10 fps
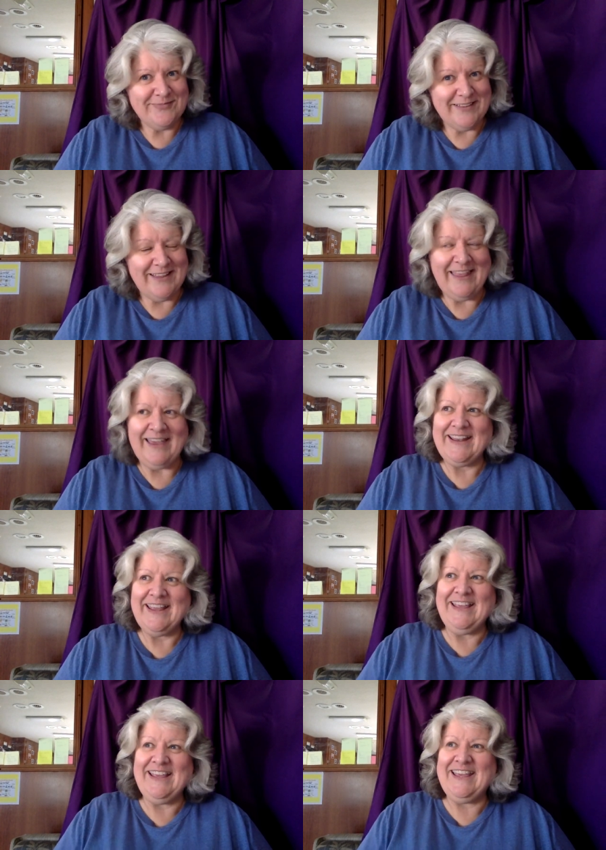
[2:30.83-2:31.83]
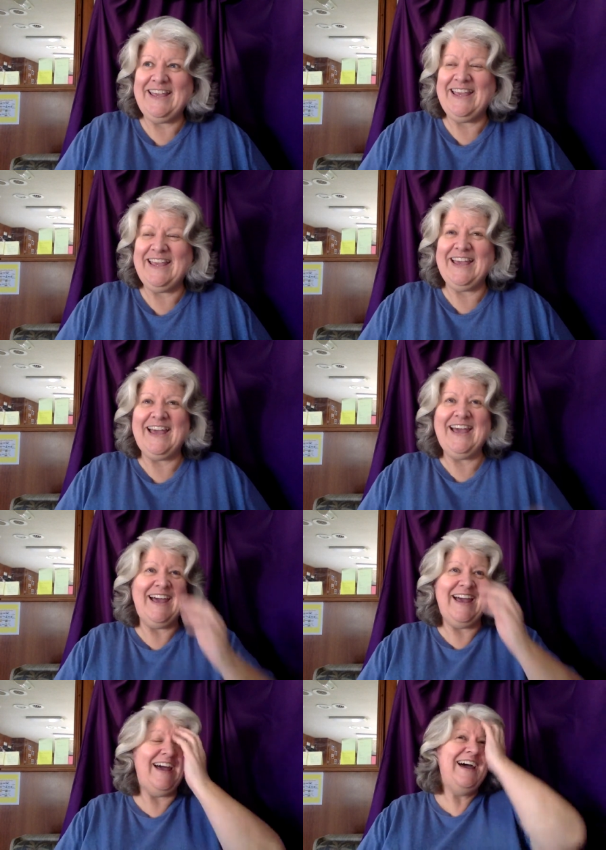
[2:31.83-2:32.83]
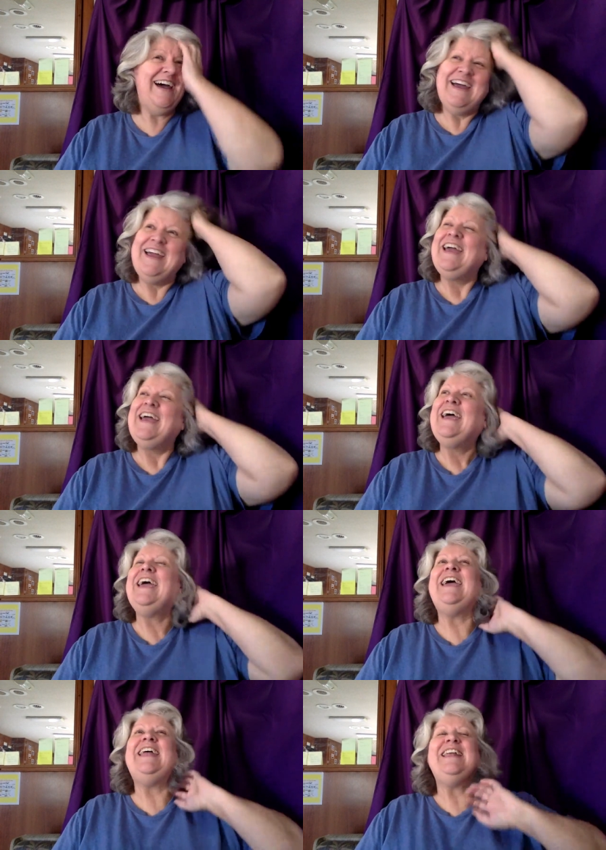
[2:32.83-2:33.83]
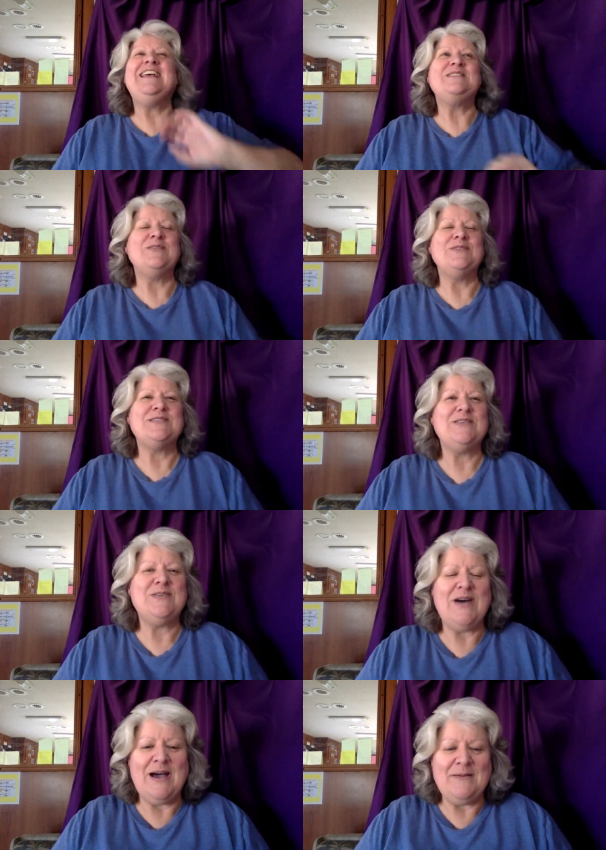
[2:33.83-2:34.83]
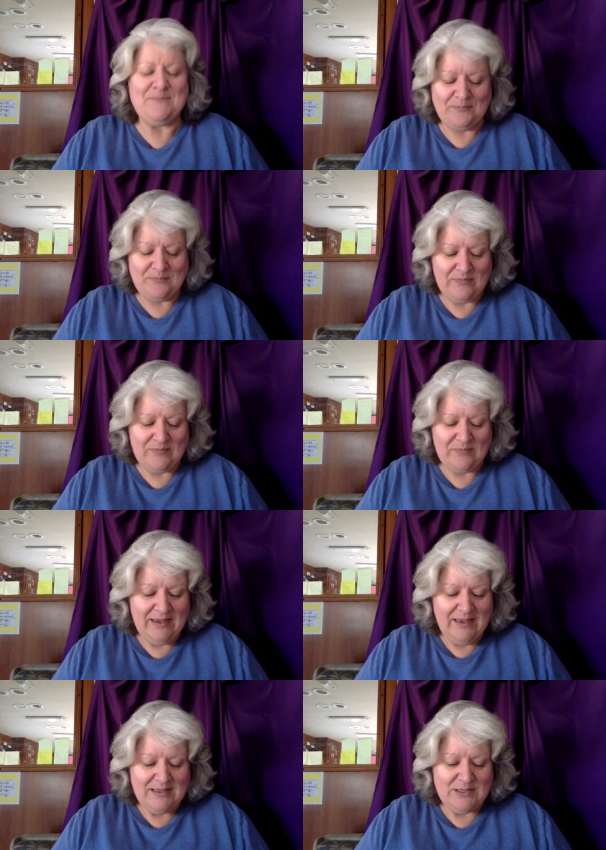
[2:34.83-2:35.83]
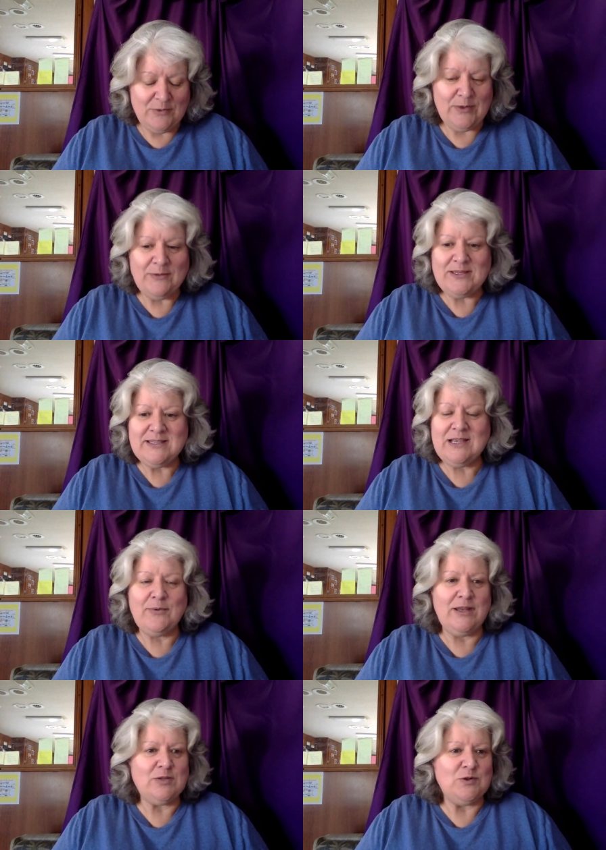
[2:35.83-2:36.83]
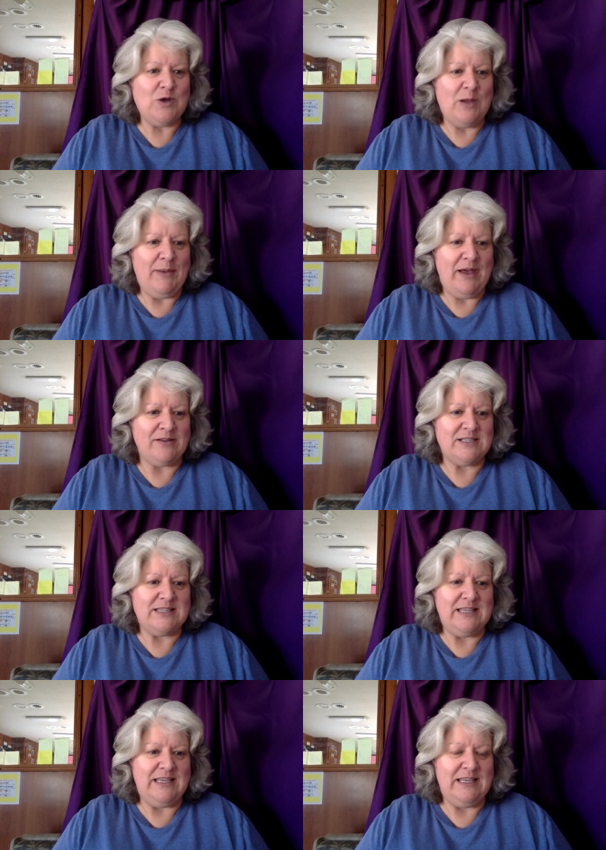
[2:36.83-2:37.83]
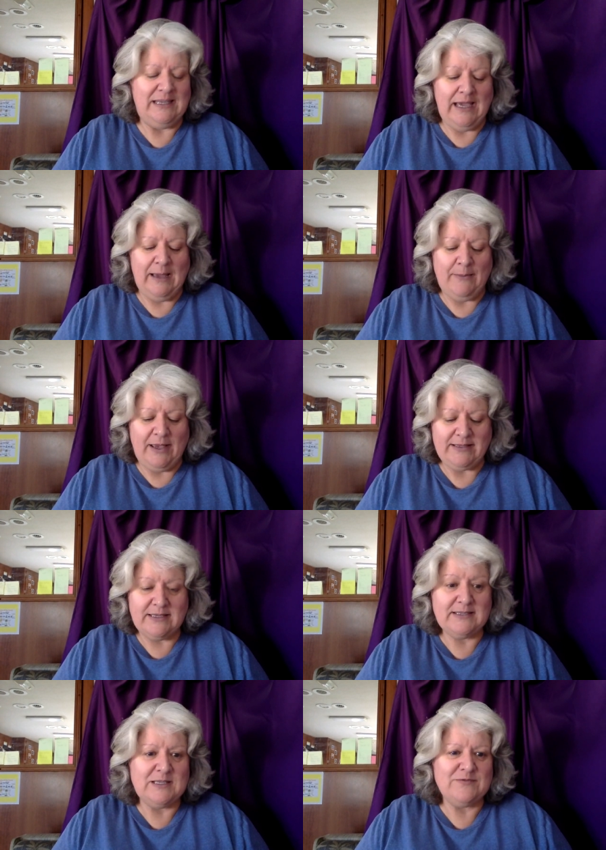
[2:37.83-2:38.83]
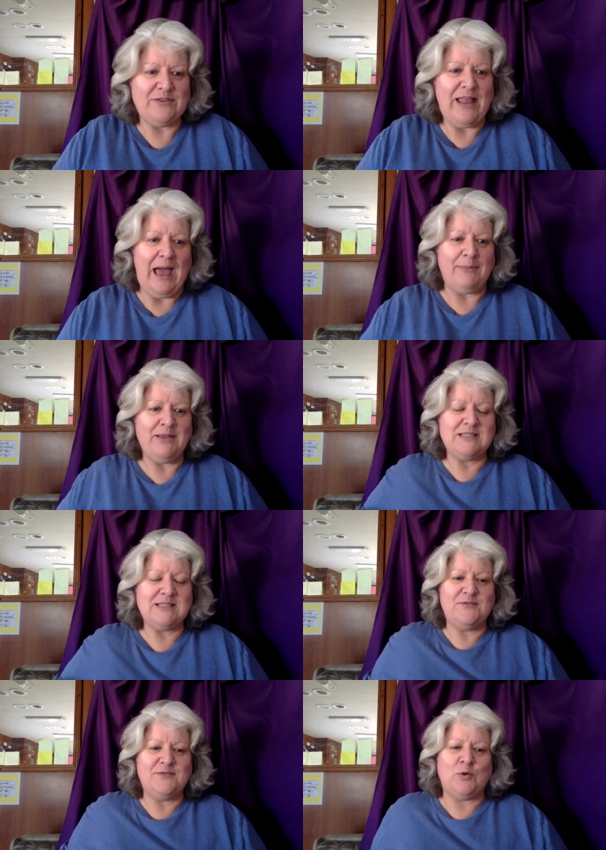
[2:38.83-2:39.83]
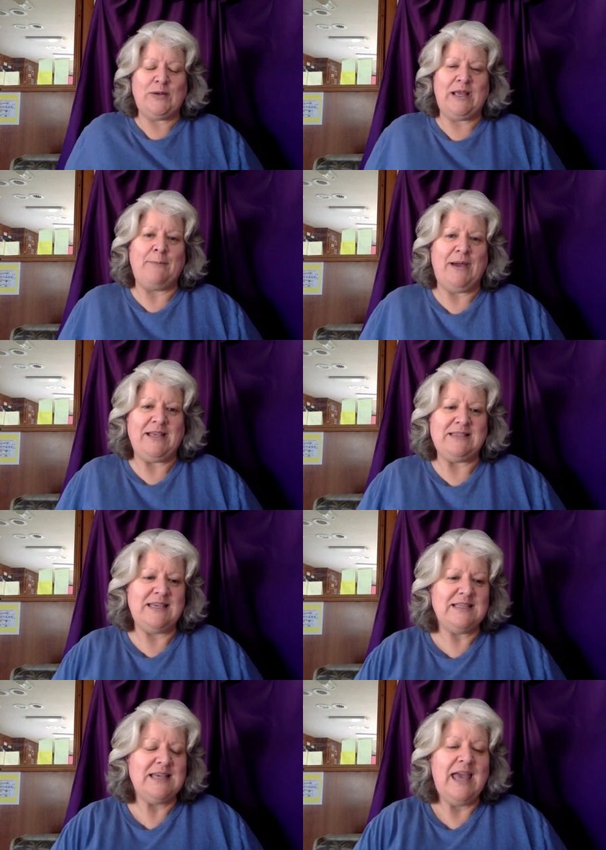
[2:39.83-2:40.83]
Look at that. It is also, so Winning Wednesday, we're going to talk about the 8 successful habits for a winning mindset.